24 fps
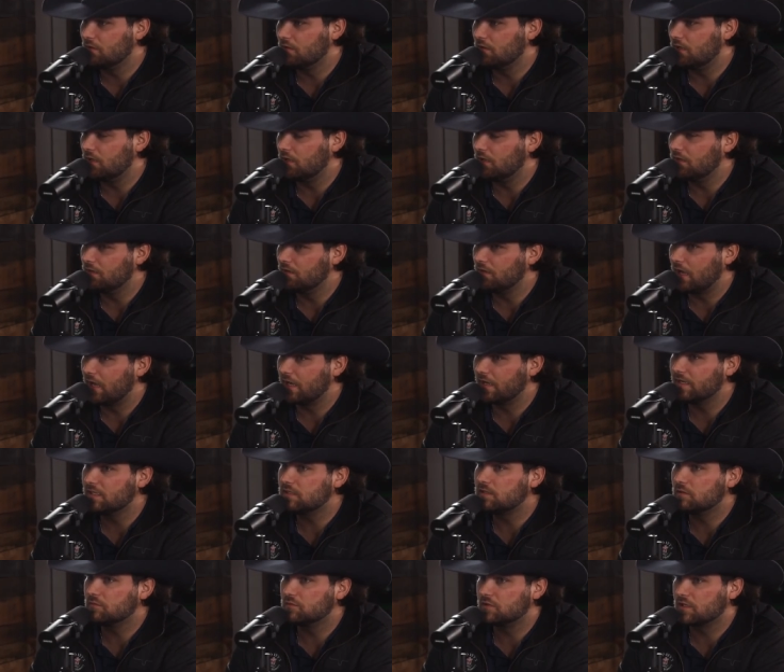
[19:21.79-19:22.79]
uh, I
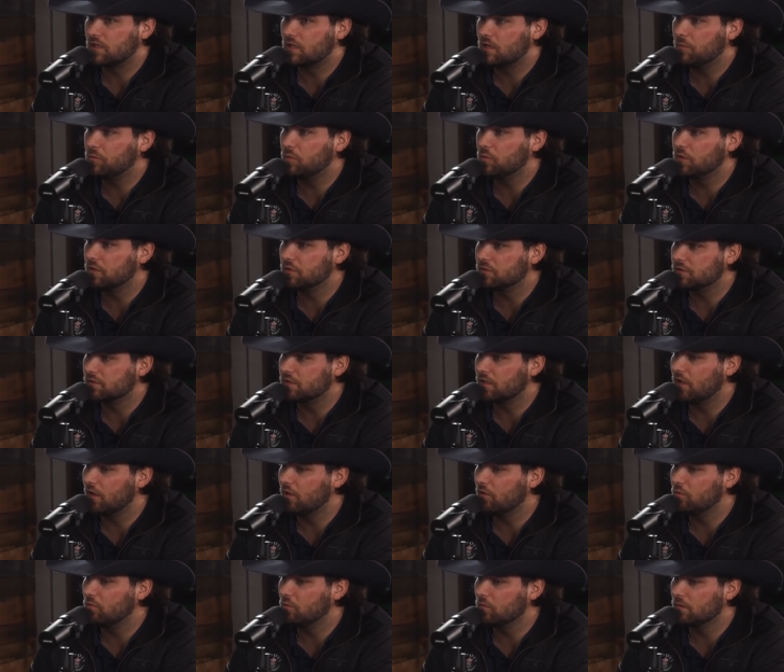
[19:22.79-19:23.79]
guess it was a couple years
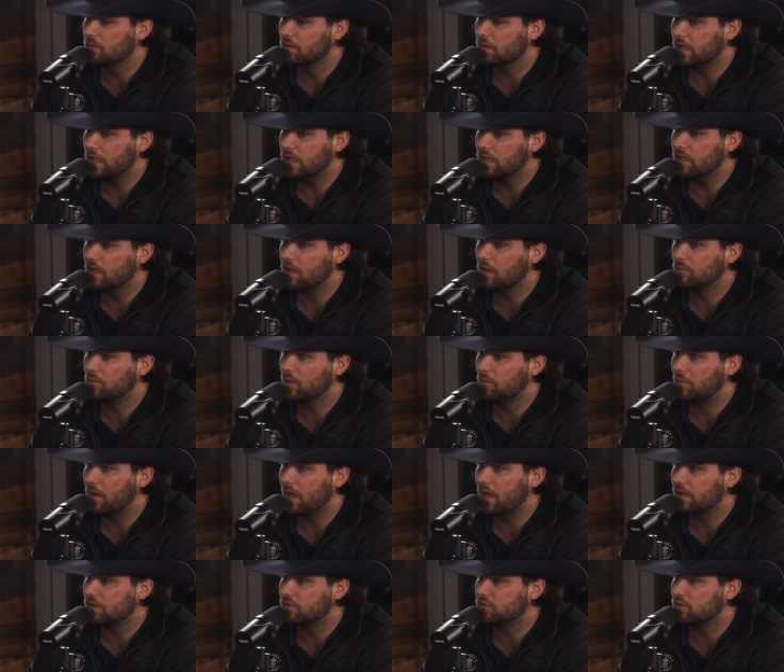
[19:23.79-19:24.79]
ago where he come to
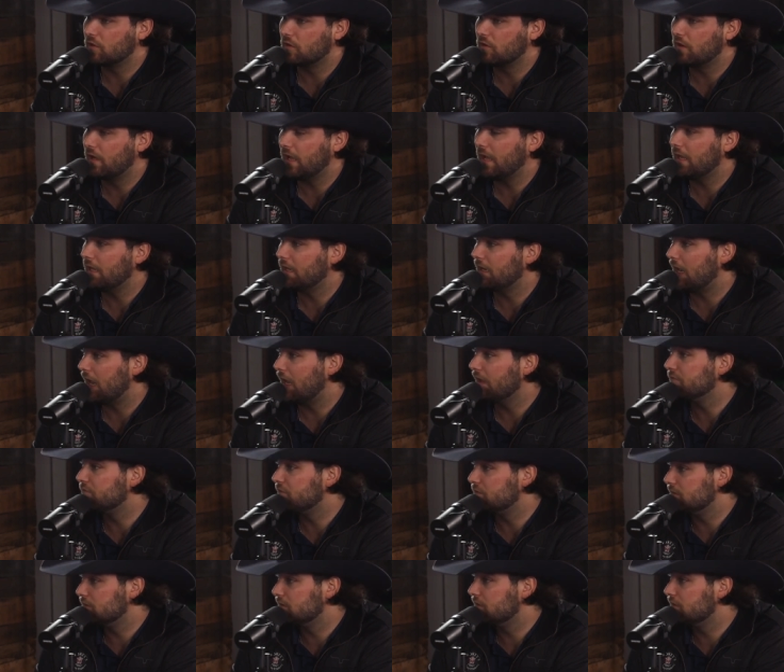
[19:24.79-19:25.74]
buy a straw hat, and I